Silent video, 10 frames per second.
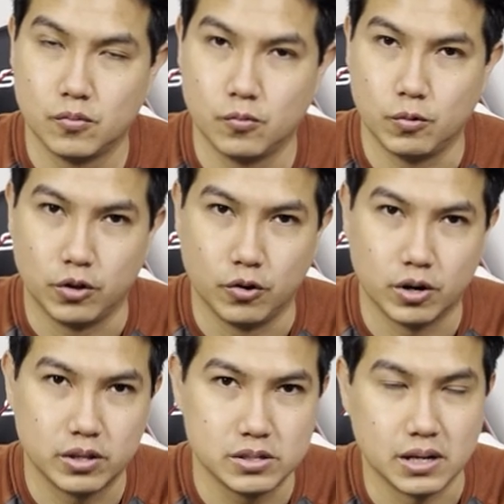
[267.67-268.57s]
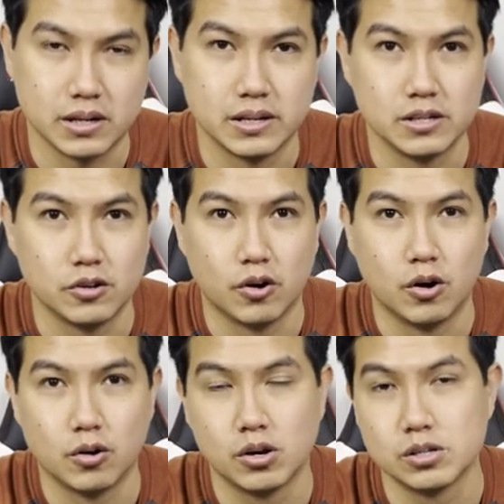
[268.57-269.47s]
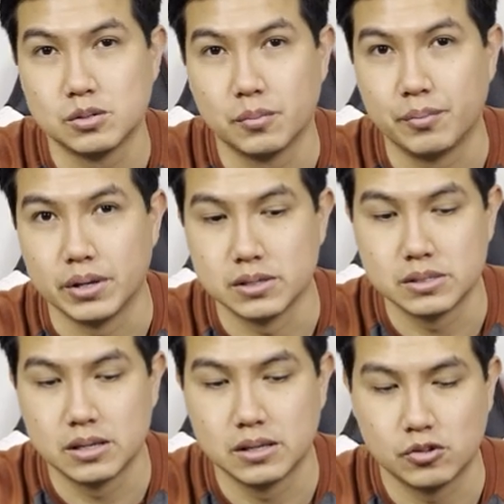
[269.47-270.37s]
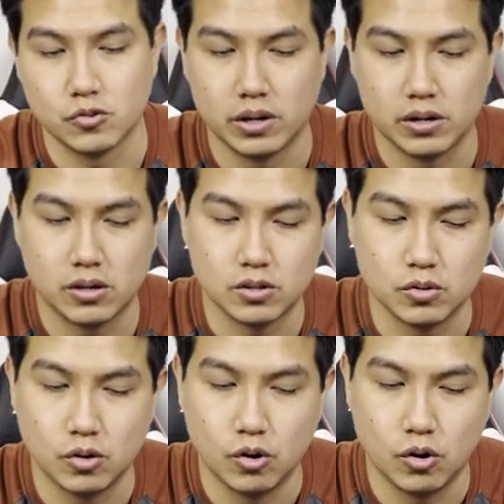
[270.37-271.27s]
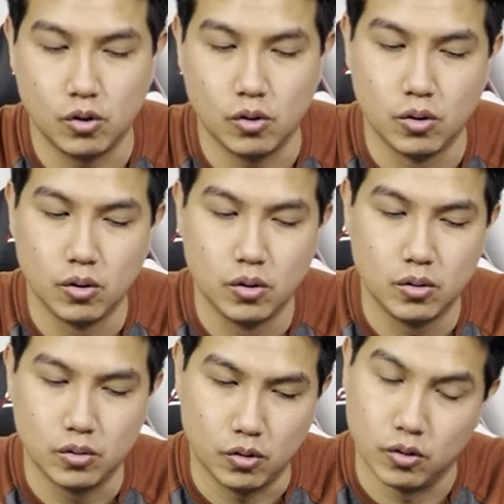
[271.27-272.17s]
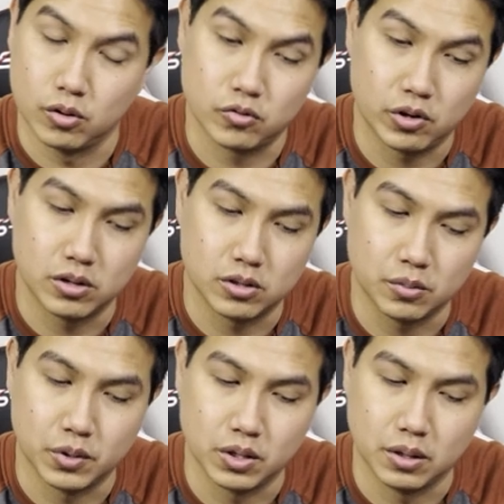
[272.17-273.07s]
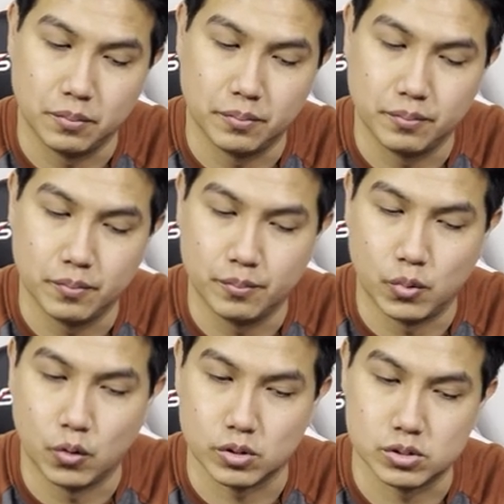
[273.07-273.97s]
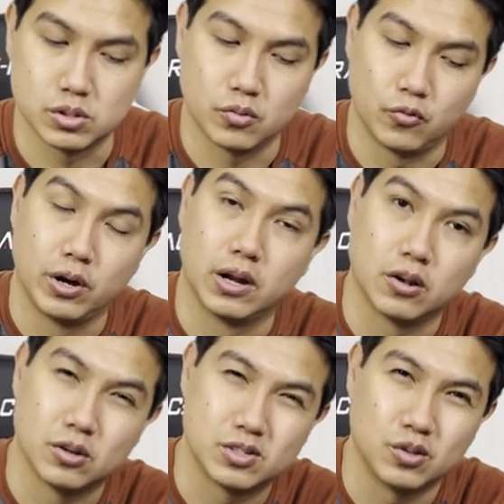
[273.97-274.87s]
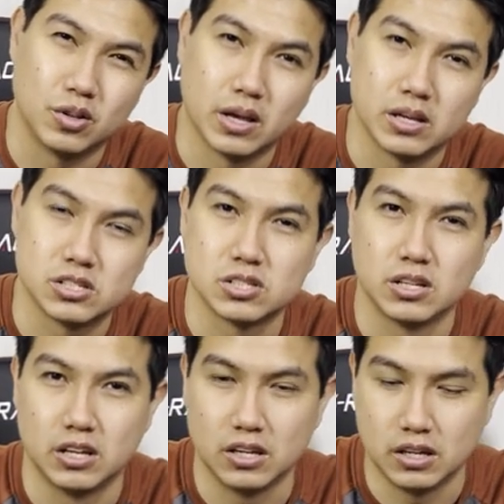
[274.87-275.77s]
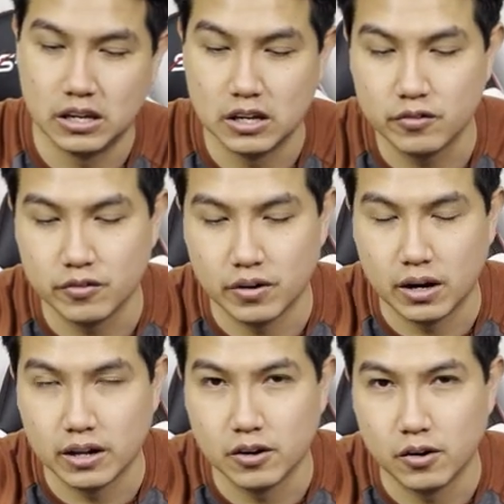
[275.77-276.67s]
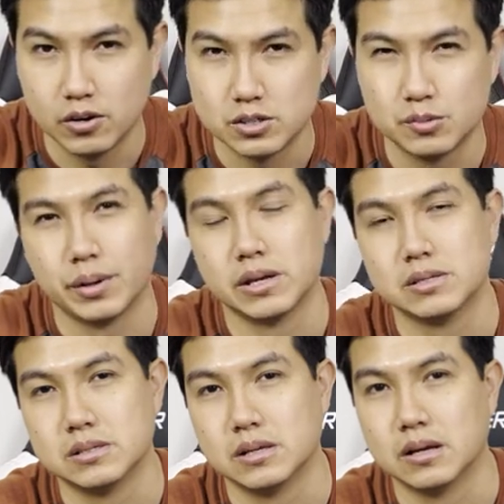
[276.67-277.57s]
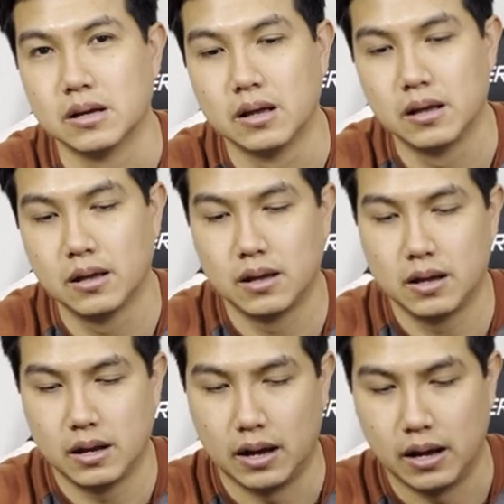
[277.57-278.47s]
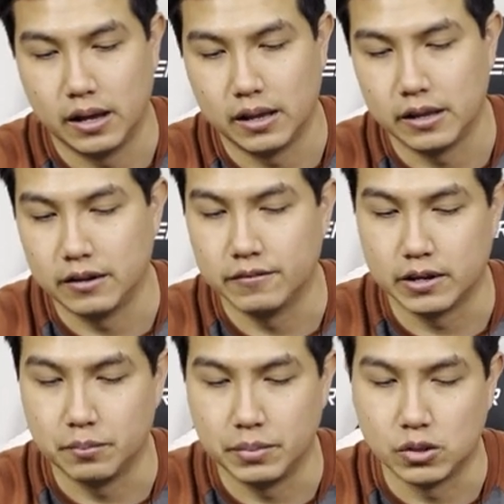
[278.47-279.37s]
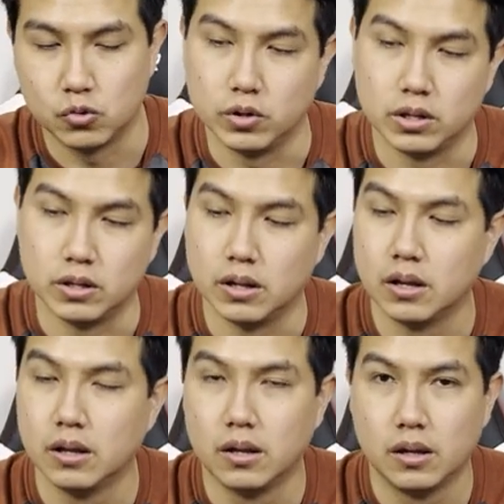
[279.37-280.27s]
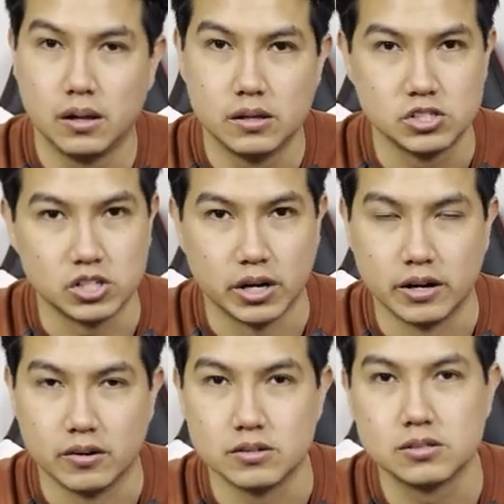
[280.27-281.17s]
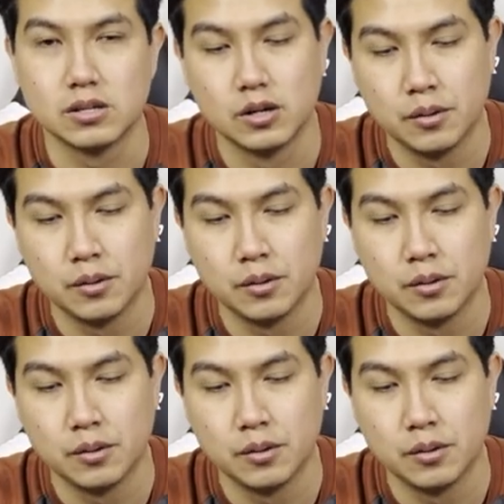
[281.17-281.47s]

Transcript: when you're designing your own custom piece try not to go or try not to put the ports really close to the edge give a little spacing uh, even in between channels